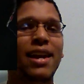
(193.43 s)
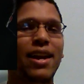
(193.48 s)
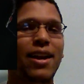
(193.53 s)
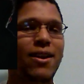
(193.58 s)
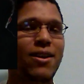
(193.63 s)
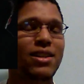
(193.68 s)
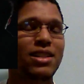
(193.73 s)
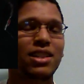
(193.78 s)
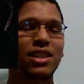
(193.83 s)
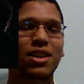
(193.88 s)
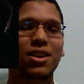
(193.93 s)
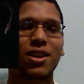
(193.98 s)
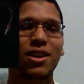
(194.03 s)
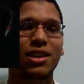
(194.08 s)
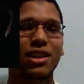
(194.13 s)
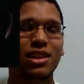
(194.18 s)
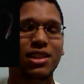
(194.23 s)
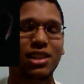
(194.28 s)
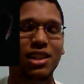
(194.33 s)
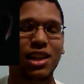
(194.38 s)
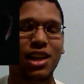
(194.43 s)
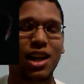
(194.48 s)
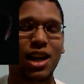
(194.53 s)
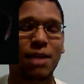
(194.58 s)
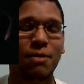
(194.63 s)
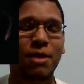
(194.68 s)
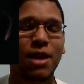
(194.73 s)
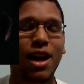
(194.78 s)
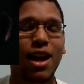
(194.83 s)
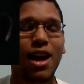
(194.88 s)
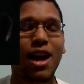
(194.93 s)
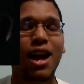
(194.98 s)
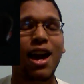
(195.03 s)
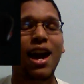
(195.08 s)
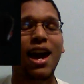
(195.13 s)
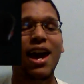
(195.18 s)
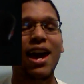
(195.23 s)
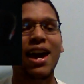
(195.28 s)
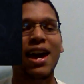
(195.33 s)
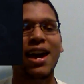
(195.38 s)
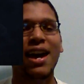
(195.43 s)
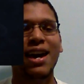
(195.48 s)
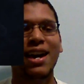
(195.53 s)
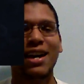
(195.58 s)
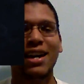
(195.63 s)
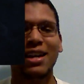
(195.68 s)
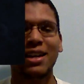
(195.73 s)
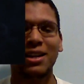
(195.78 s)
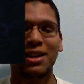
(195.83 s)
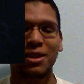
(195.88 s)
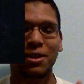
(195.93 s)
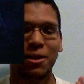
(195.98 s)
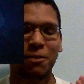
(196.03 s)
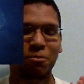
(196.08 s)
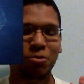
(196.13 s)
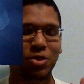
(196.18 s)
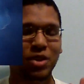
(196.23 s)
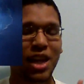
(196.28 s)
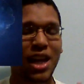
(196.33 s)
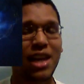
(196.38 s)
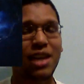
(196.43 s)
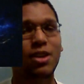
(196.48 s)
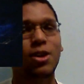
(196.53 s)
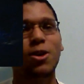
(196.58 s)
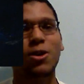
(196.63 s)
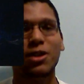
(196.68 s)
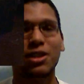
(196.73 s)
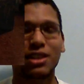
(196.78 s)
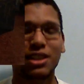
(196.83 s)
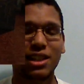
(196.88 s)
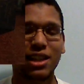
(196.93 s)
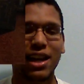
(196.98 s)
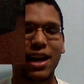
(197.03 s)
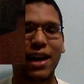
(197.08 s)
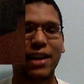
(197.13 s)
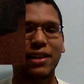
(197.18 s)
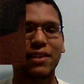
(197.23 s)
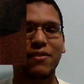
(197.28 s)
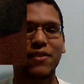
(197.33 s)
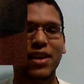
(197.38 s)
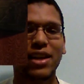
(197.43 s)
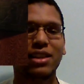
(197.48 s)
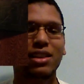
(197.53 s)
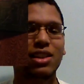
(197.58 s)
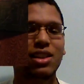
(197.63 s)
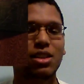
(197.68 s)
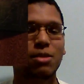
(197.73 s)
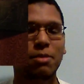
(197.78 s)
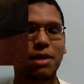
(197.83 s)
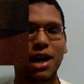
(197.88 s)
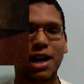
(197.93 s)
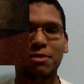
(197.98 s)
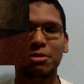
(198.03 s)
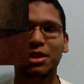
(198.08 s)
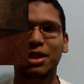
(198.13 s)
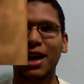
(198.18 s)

Harrison on the team. And they go to deactivate these bombs.